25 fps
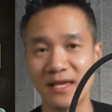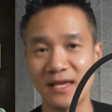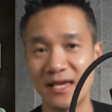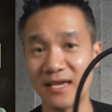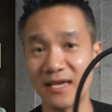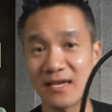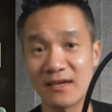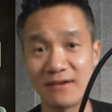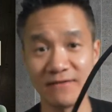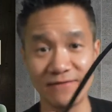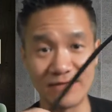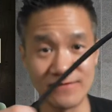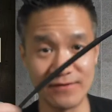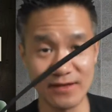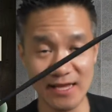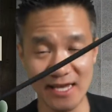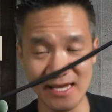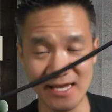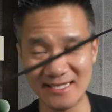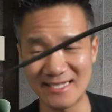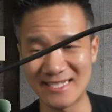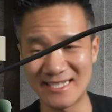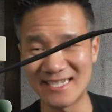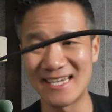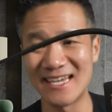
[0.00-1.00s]
and can
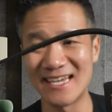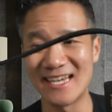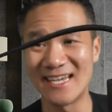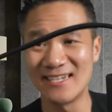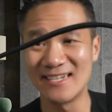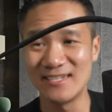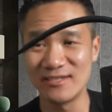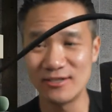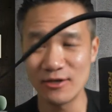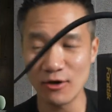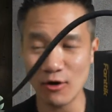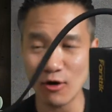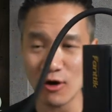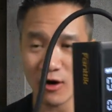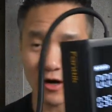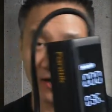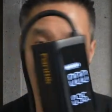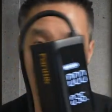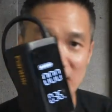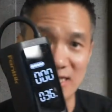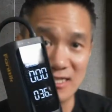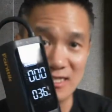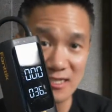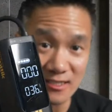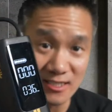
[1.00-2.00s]
inflate
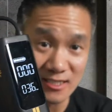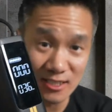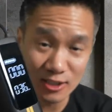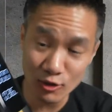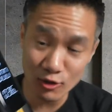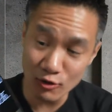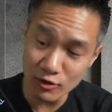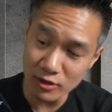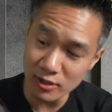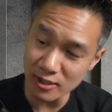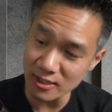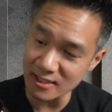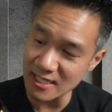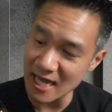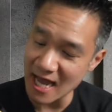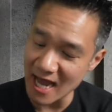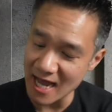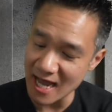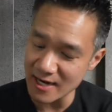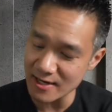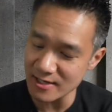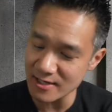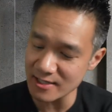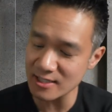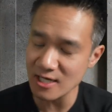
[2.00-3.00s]
your scooter
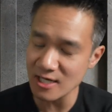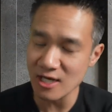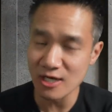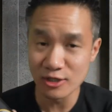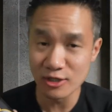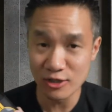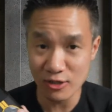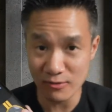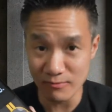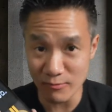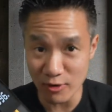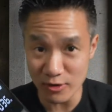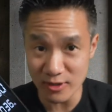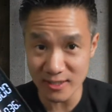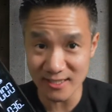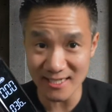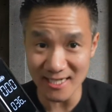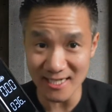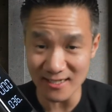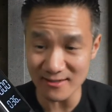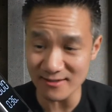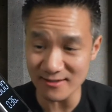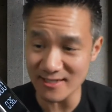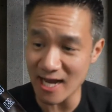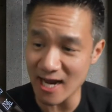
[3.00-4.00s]
tires, your
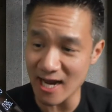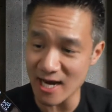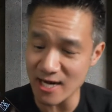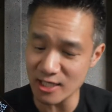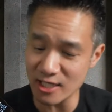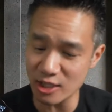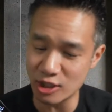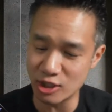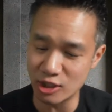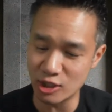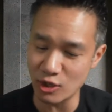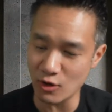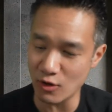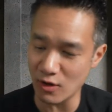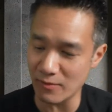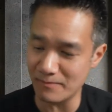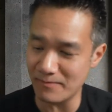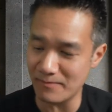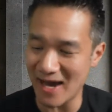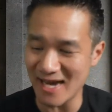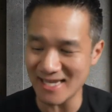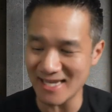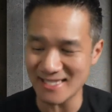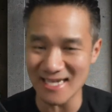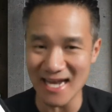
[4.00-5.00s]
motorcycle tires, your
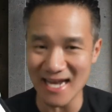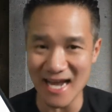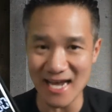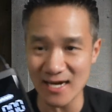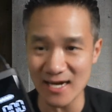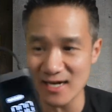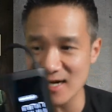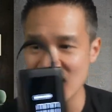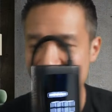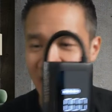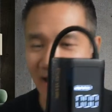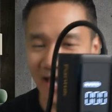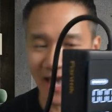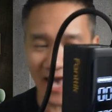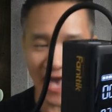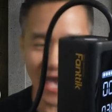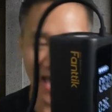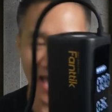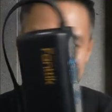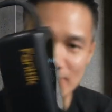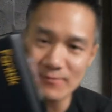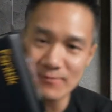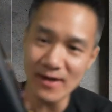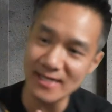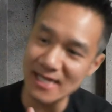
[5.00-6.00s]
bike tire.
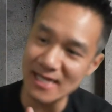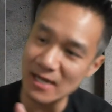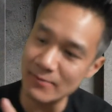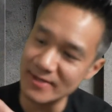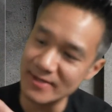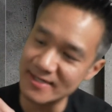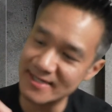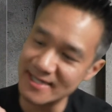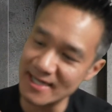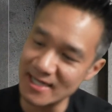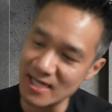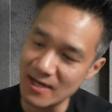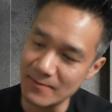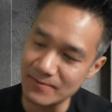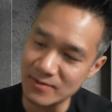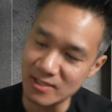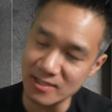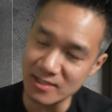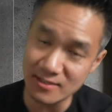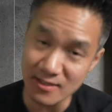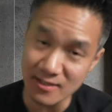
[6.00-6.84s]
And right now we set it up to